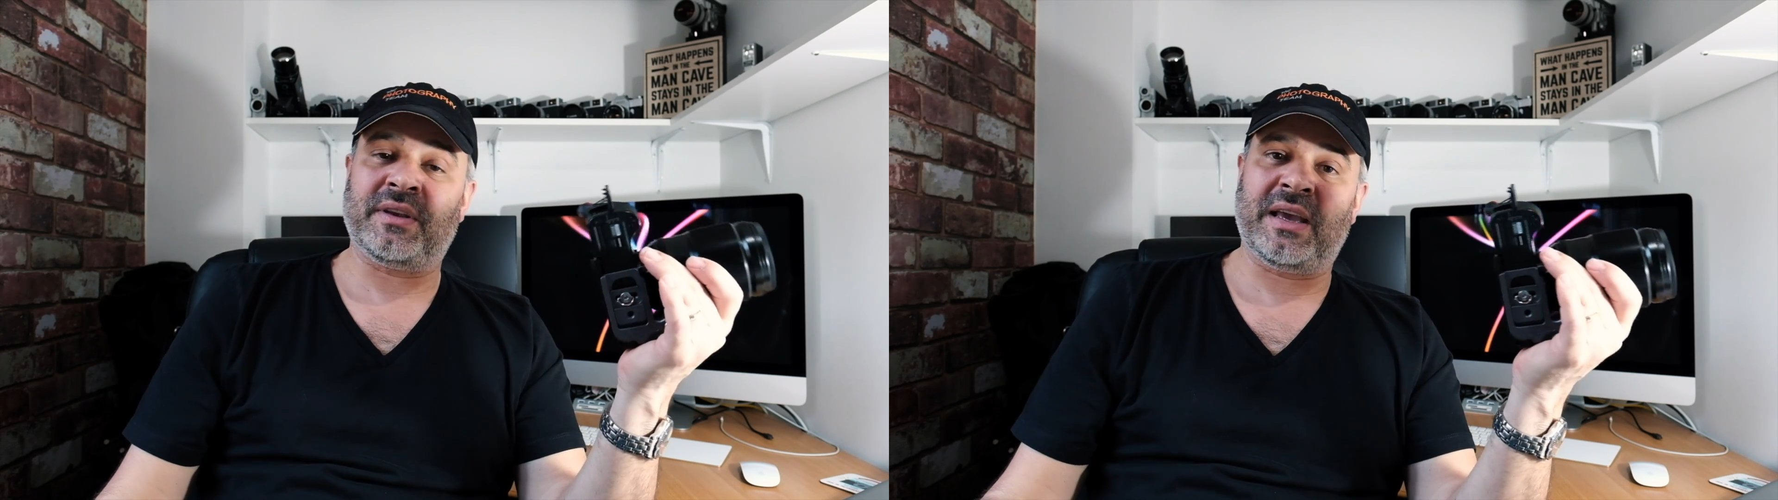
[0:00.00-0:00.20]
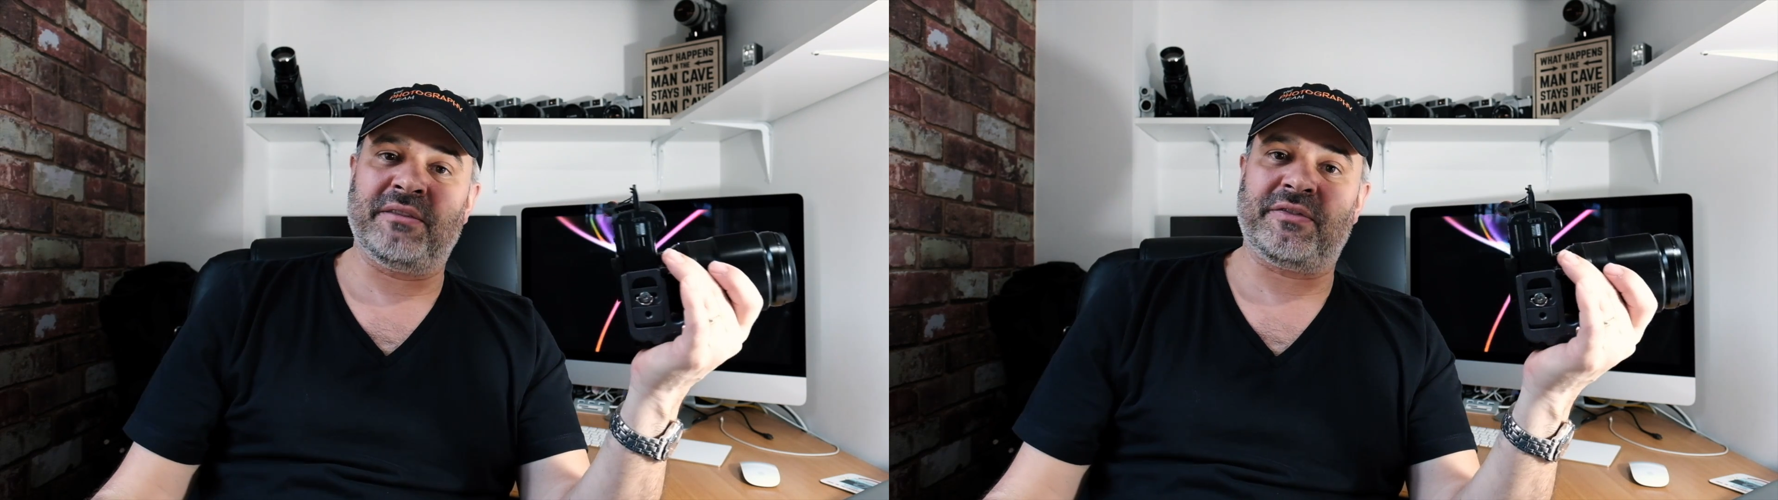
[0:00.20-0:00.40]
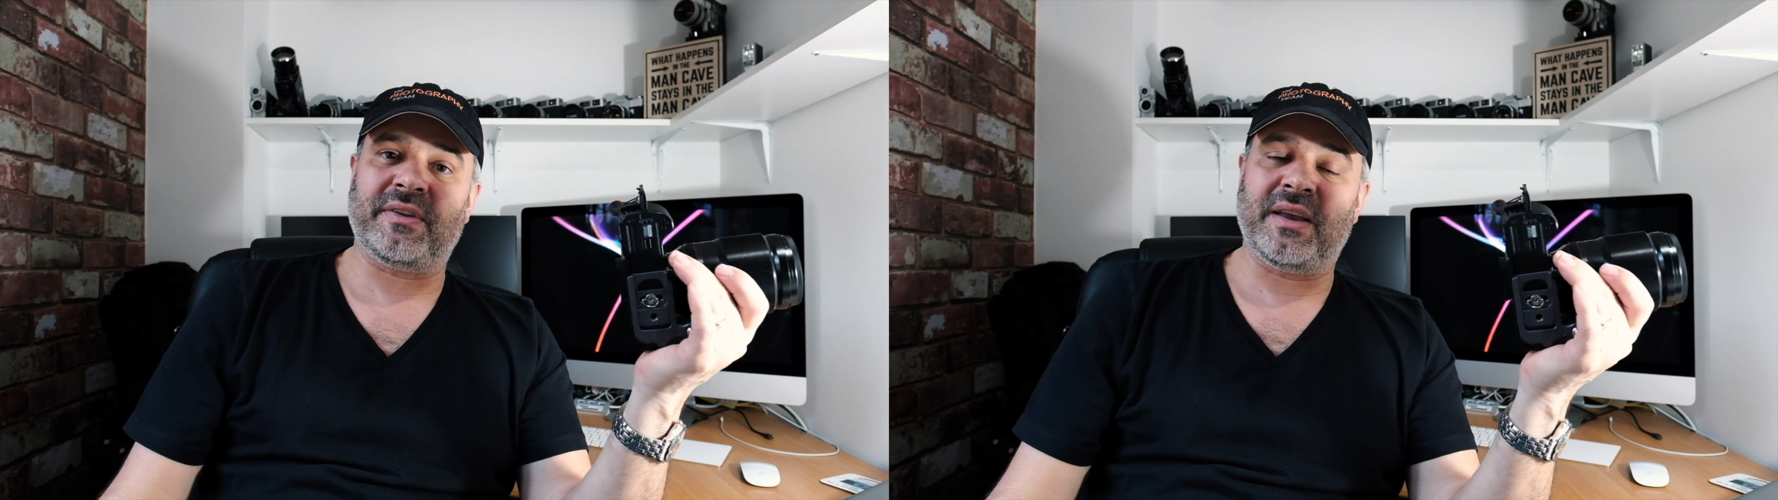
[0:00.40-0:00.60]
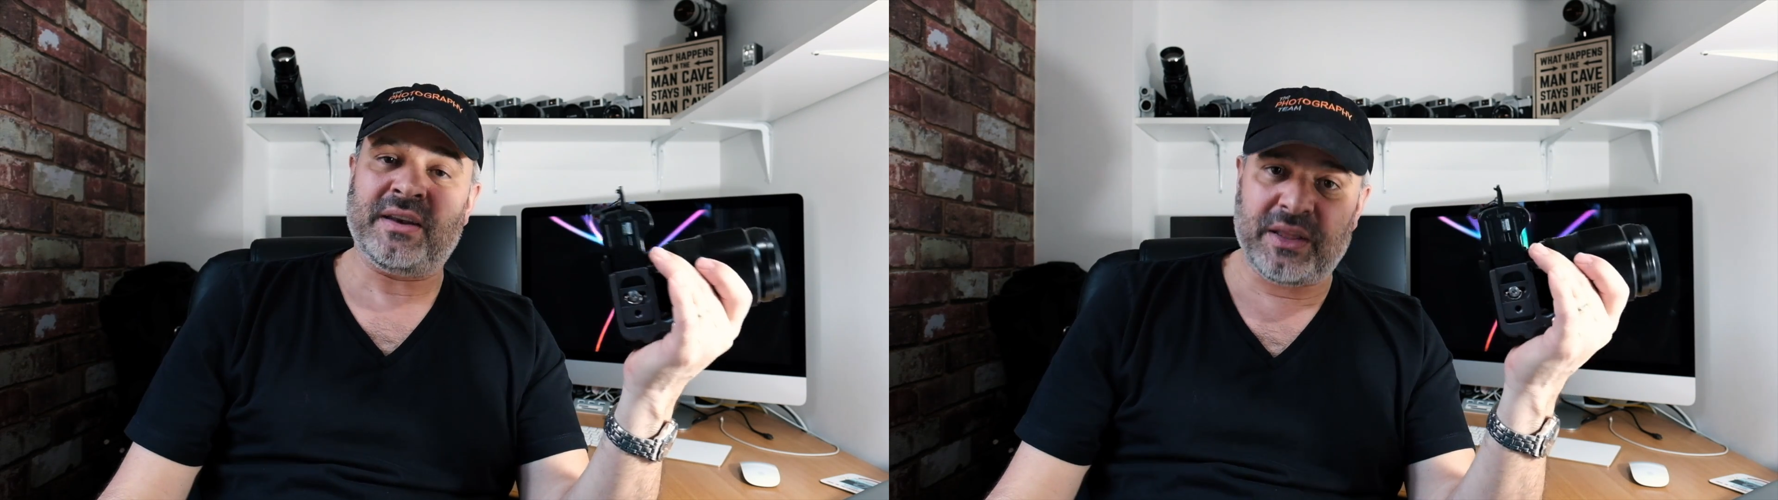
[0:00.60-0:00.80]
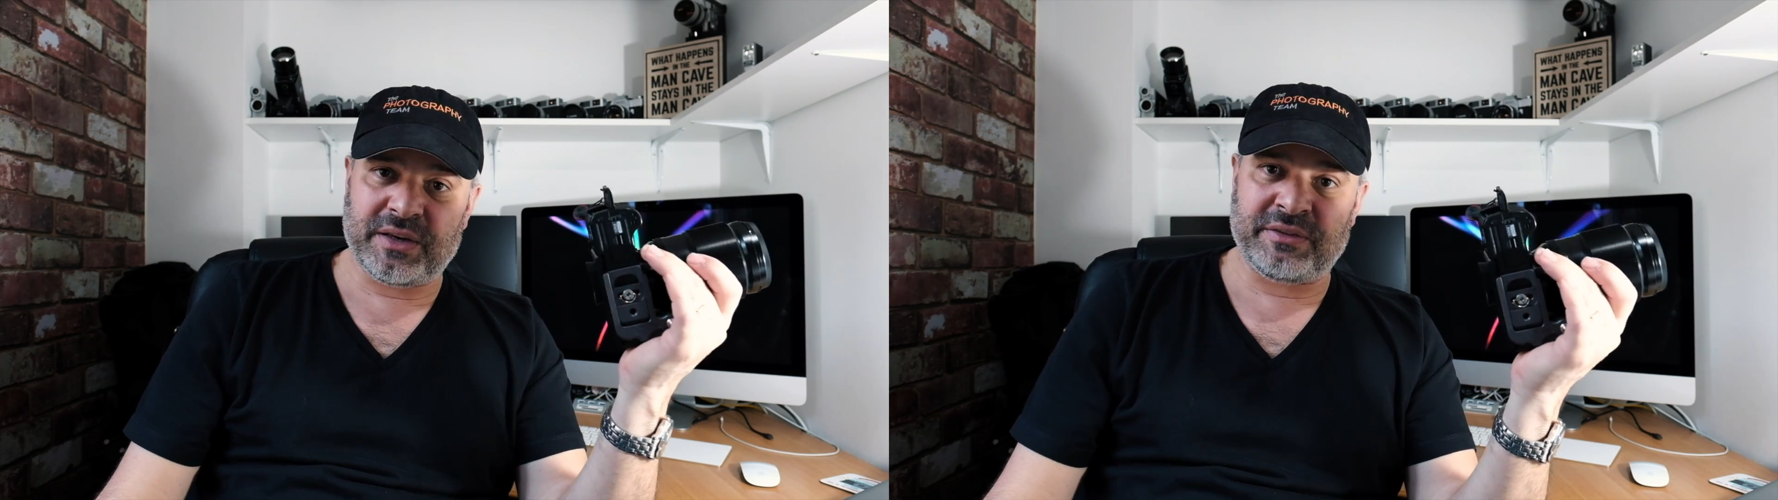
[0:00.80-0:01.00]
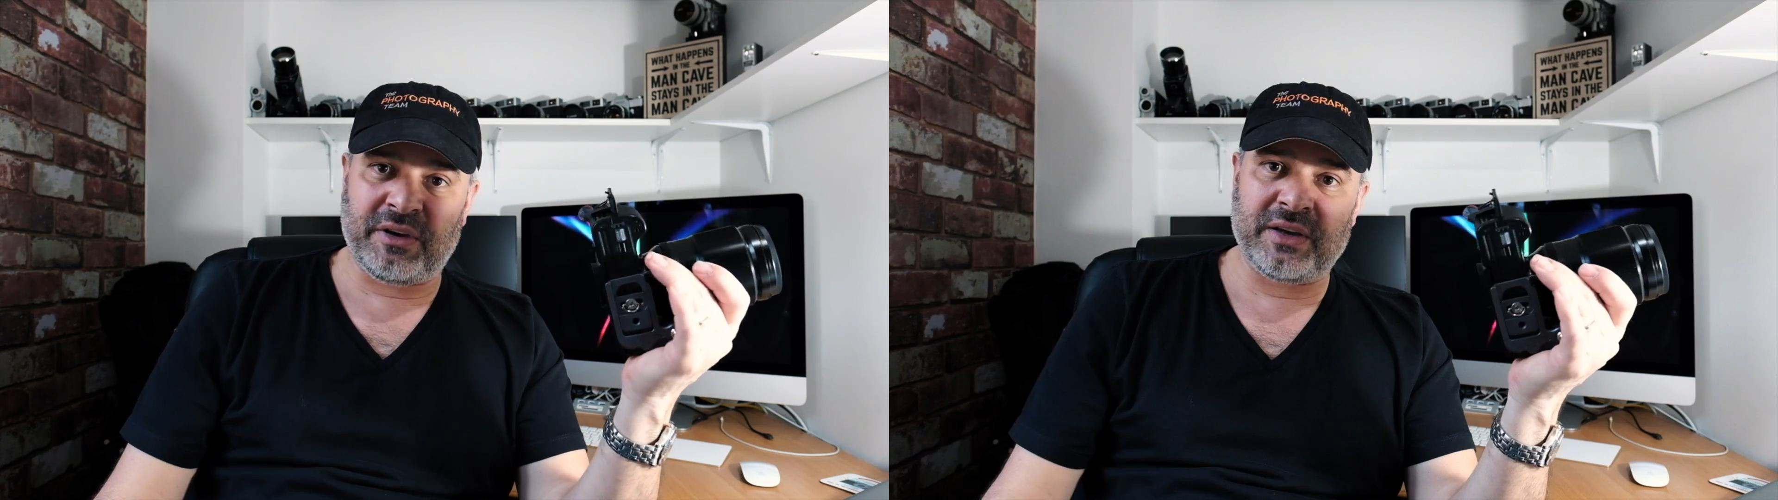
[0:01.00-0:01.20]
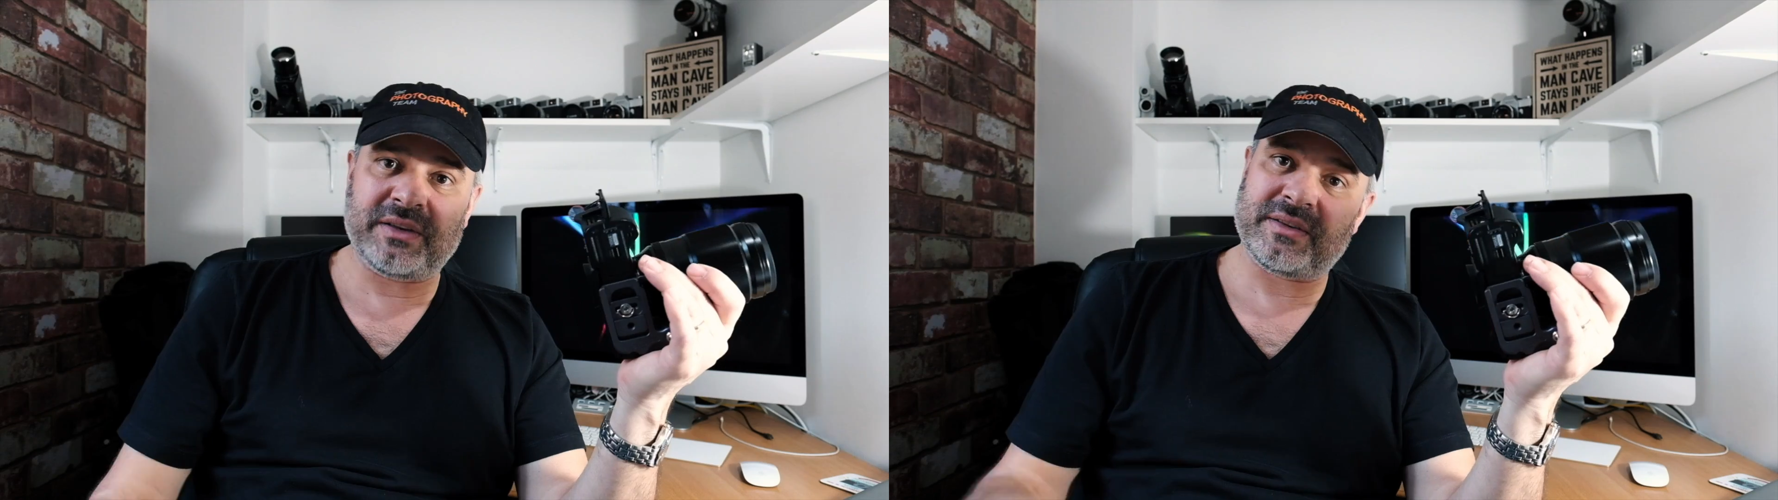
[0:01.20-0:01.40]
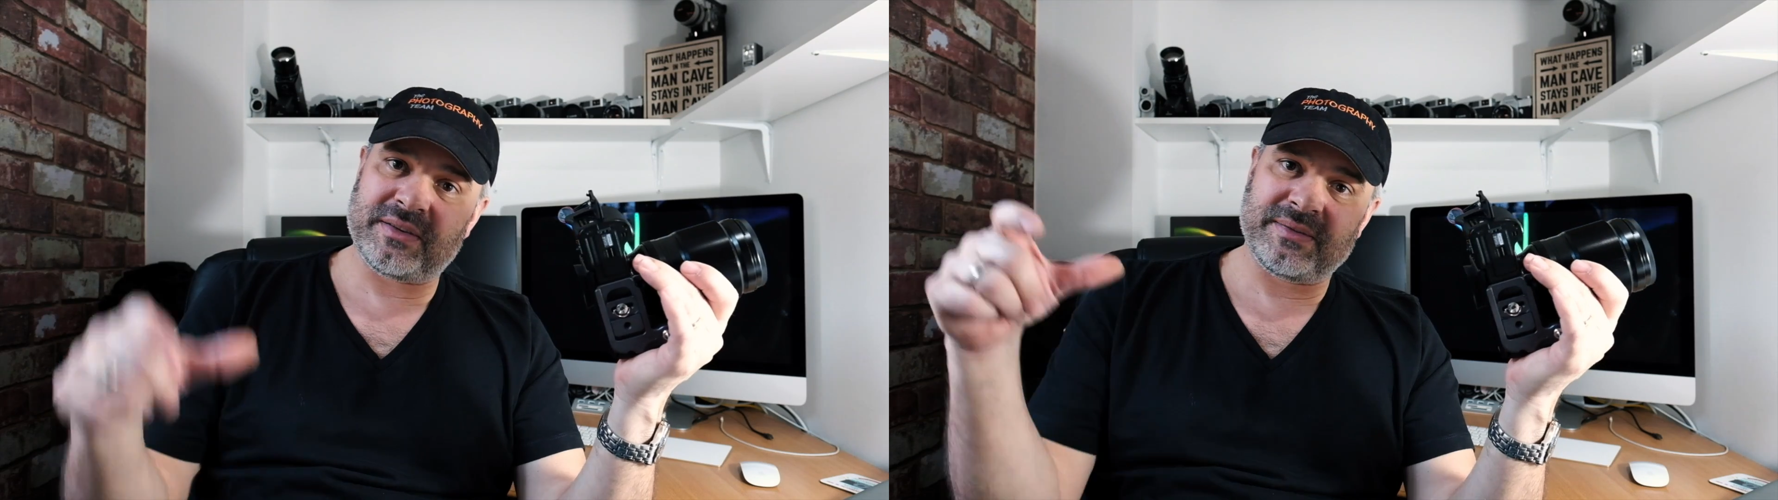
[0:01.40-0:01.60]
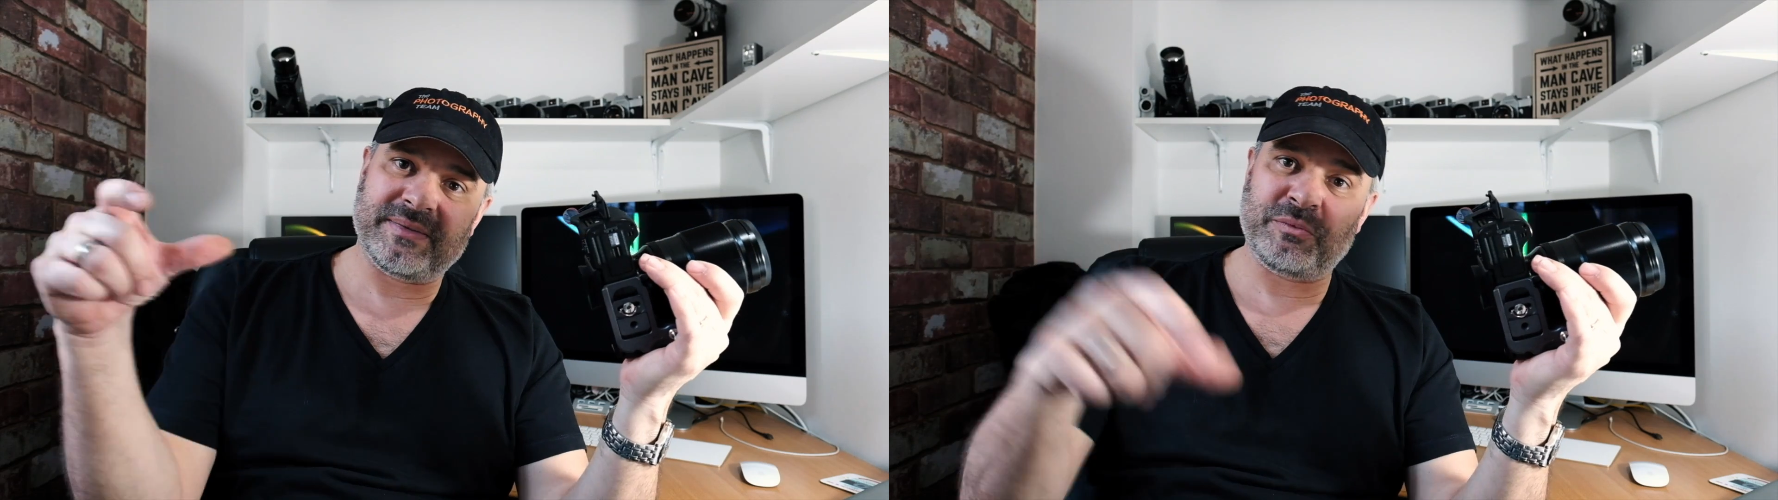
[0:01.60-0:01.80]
to have another device